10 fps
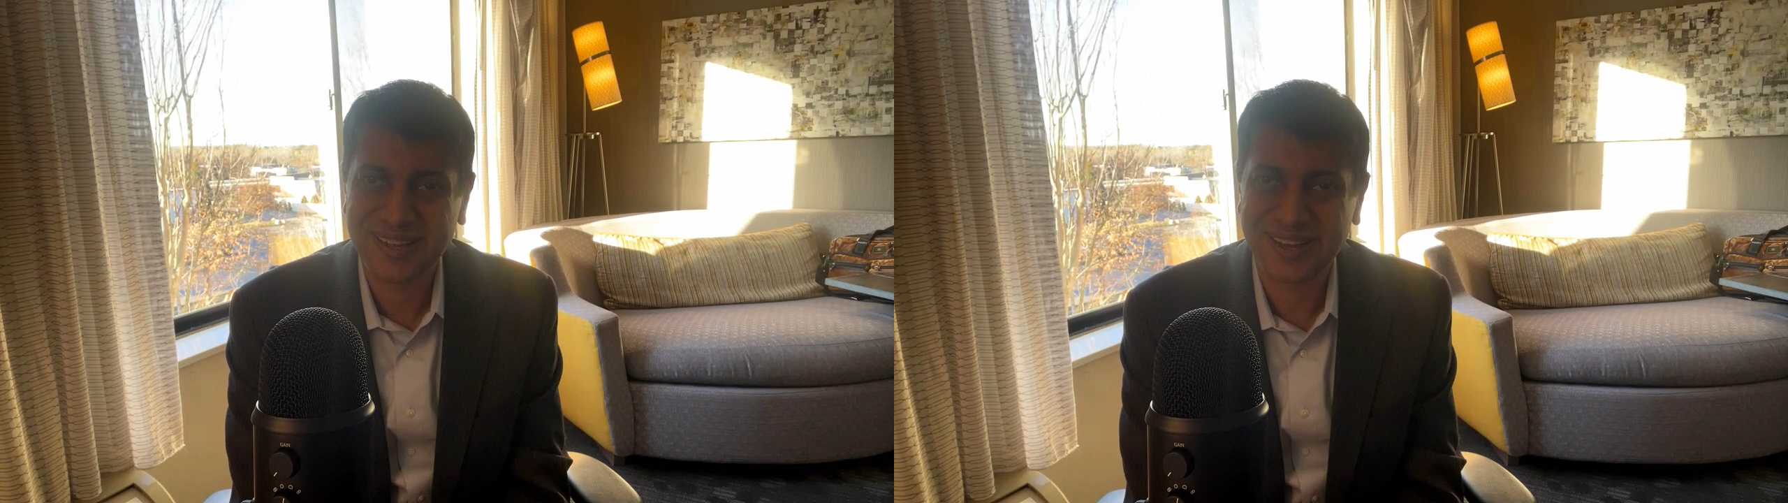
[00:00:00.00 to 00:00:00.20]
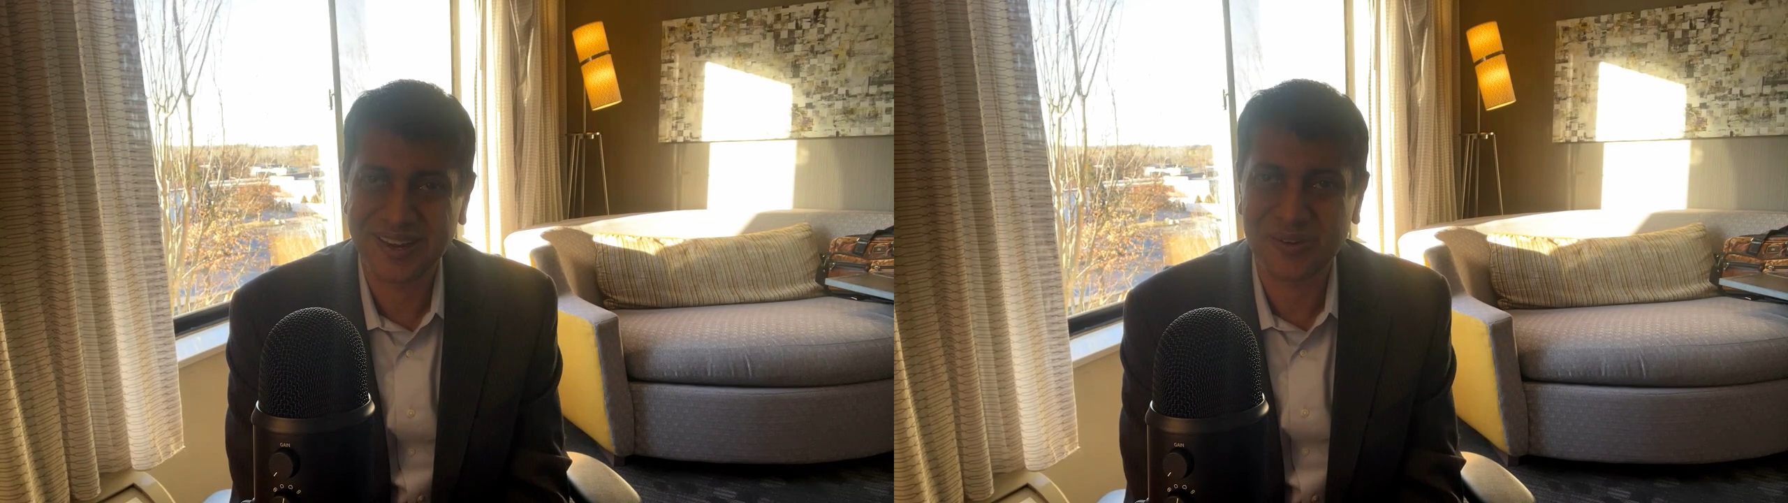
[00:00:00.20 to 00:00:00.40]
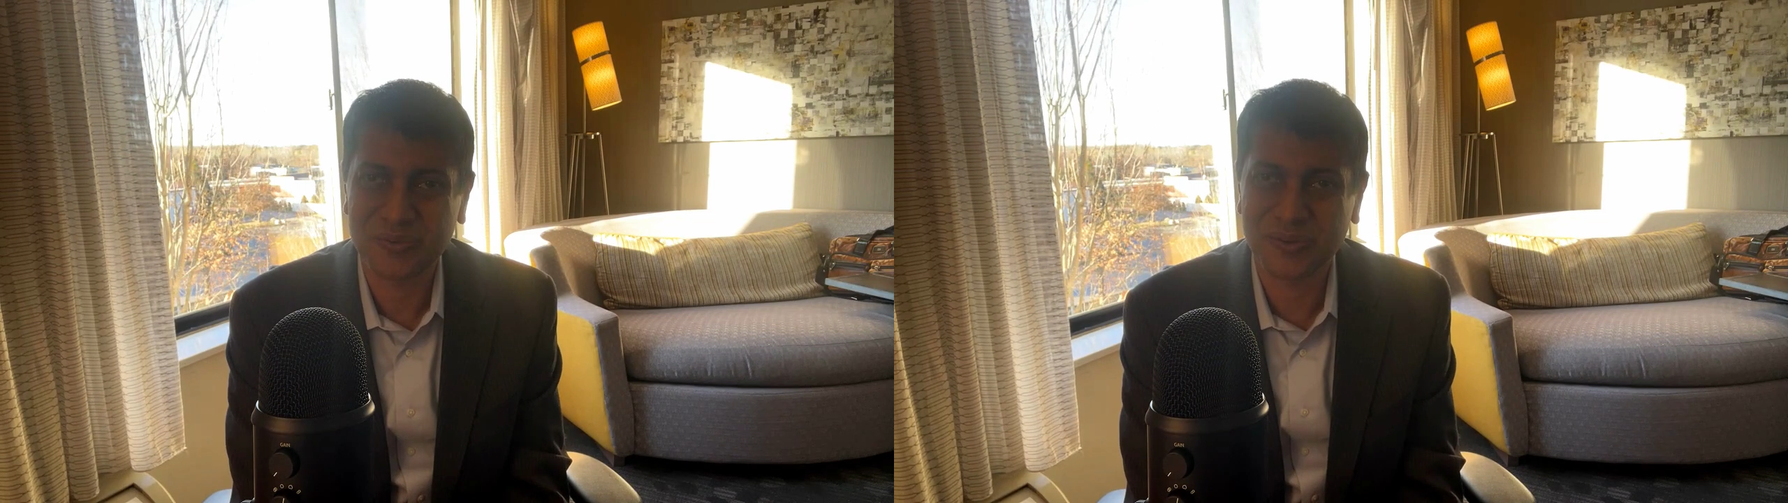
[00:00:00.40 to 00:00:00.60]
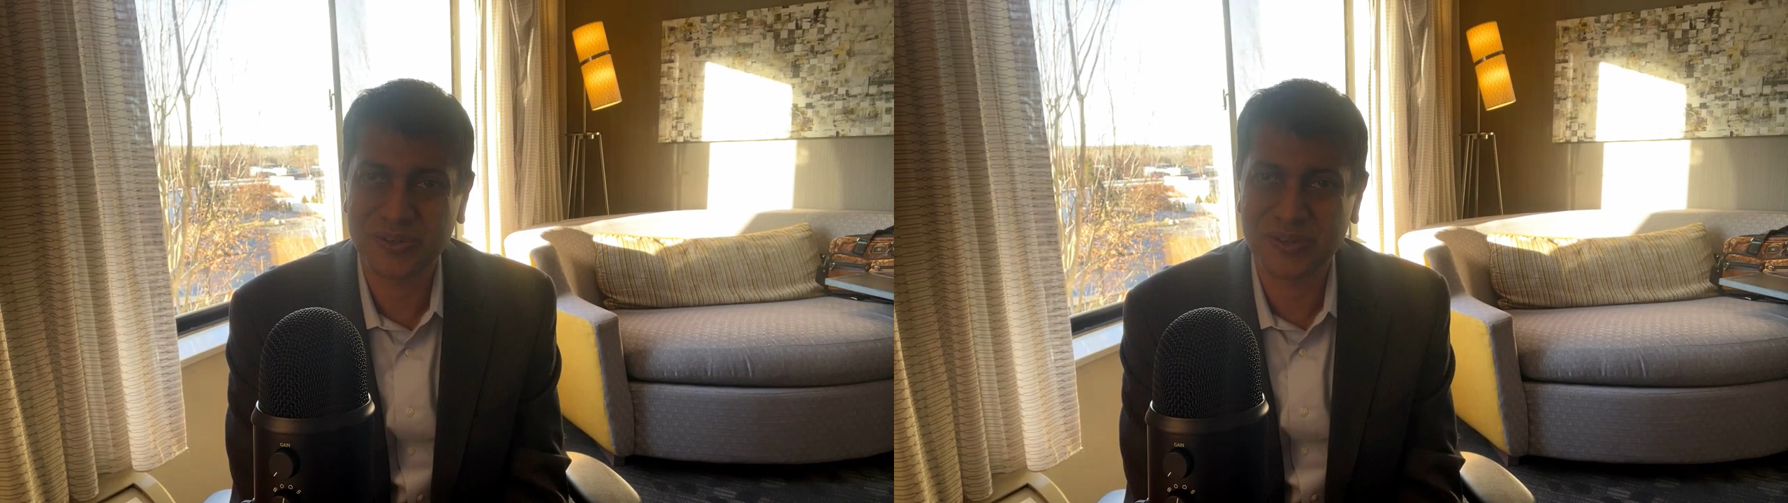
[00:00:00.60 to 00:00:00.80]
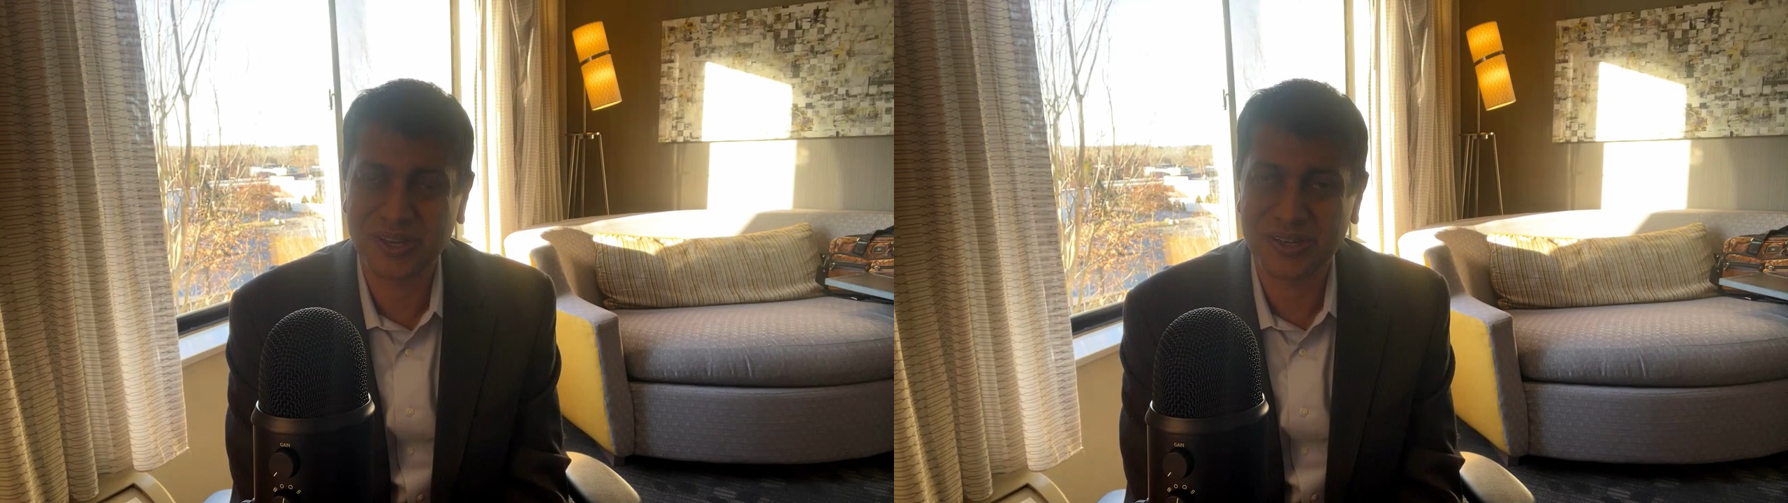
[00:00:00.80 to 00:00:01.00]
and I look forward
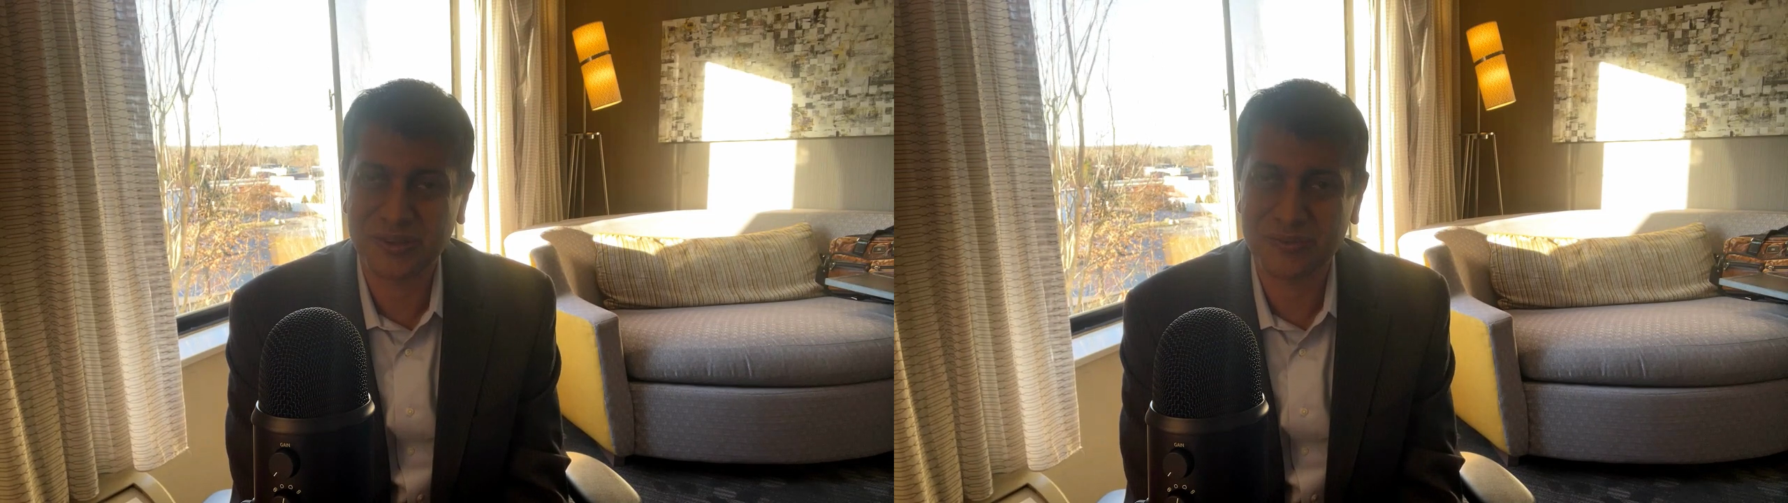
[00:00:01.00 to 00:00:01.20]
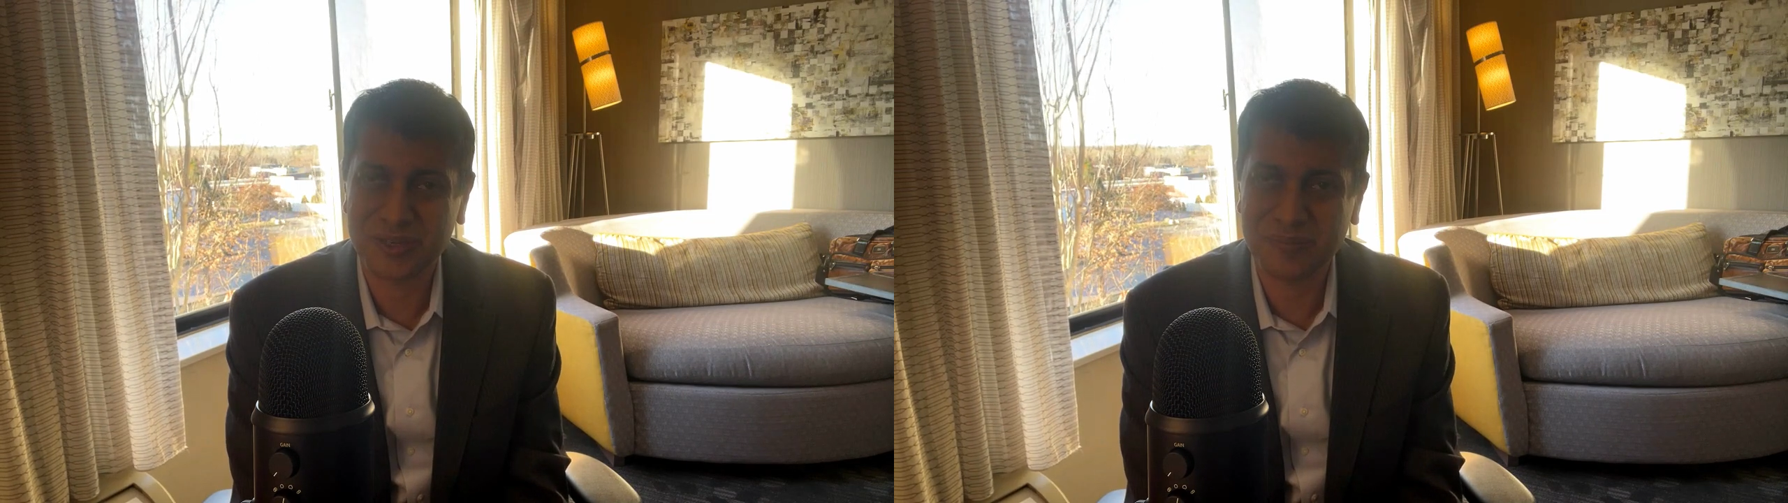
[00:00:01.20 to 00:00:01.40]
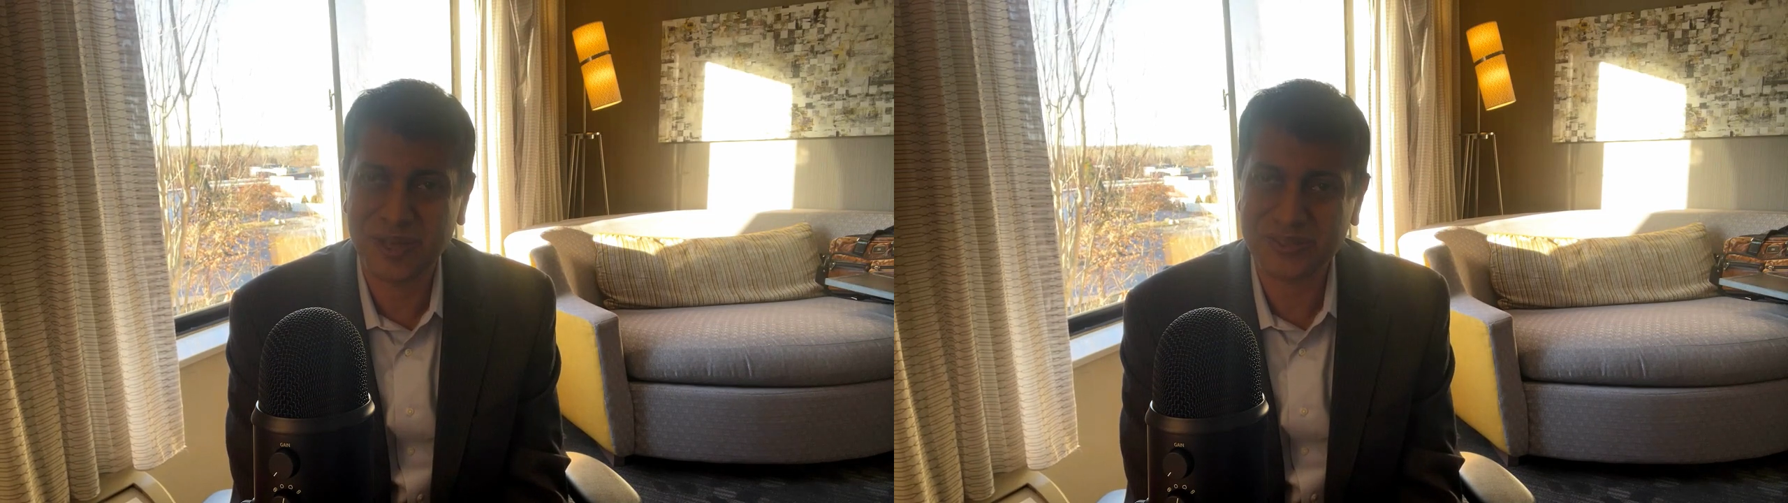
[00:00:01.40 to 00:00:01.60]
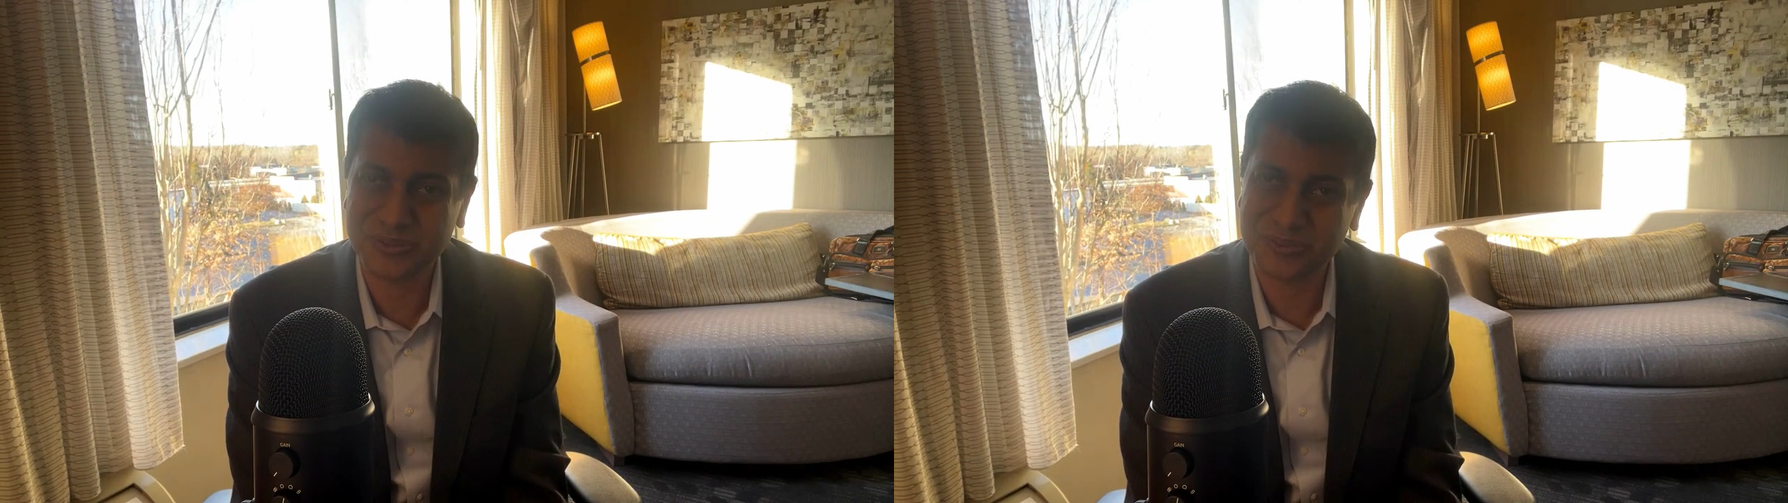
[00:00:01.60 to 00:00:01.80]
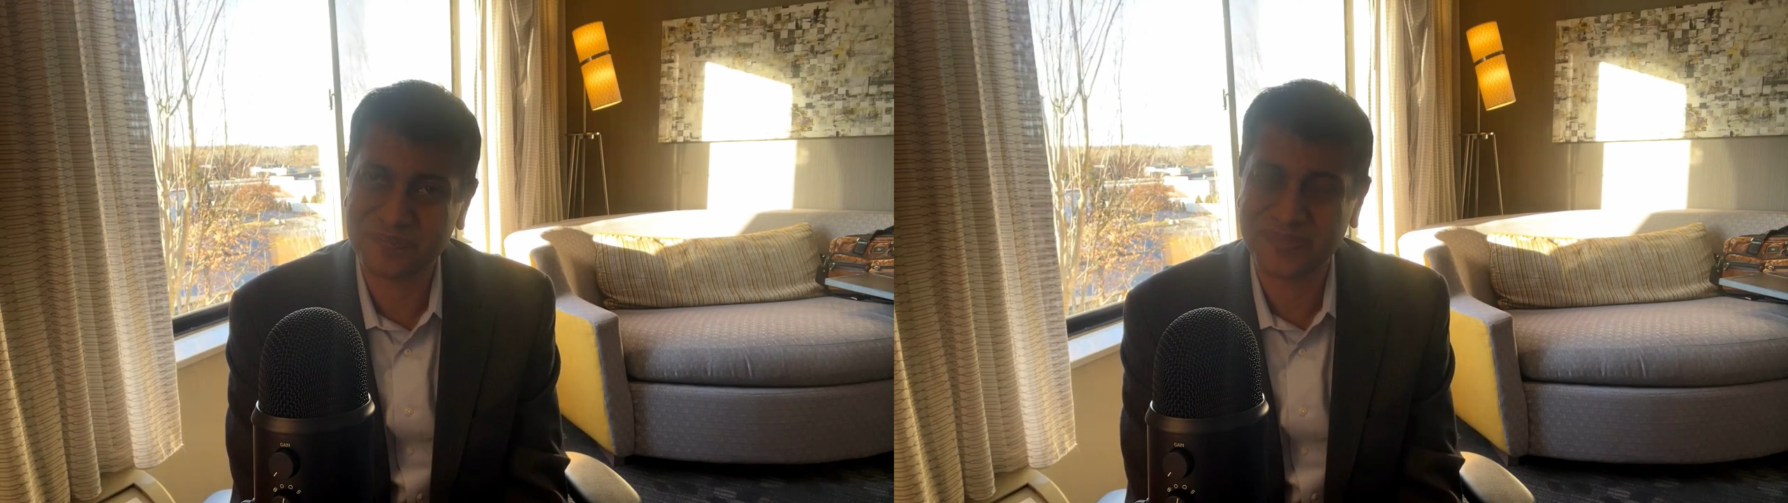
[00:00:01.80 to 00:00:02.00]
to hearing your feedback soon.